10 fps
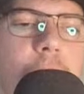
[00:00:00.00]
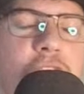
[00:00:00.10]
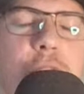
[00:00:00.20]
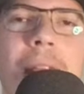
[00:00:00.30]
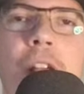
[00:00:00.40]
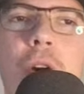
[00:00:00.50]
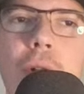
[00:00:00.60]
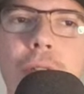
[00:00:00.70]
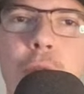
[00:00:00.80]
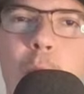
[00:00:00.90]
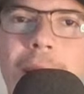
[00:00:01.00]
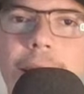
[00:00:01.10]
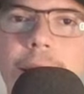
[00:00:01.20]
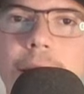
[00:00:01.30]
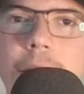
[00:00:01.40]
strike gold
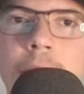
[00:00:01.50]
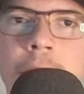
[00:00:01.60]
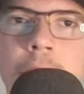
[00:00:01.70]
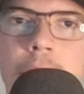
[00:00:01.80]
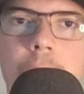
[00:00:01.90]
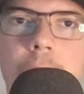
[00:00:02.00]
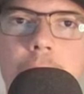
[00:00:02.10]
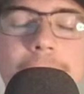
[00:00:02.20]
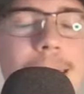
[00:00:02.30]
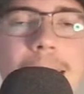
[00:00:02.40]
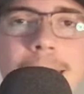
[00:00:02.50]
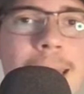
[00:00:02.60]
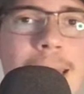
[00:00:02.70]
twice. It's not